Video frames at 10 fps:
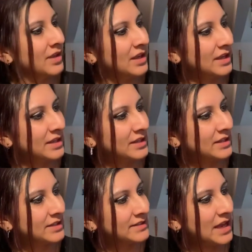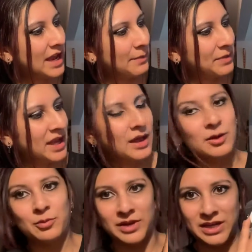is Happy
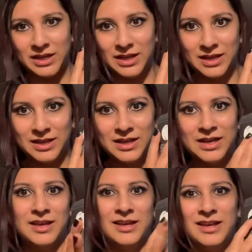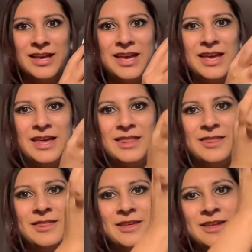Halloween. And
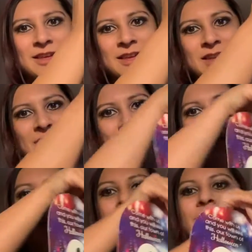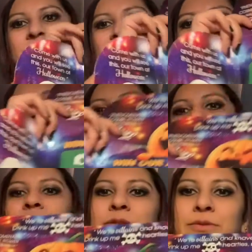then it goes
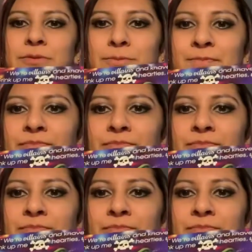into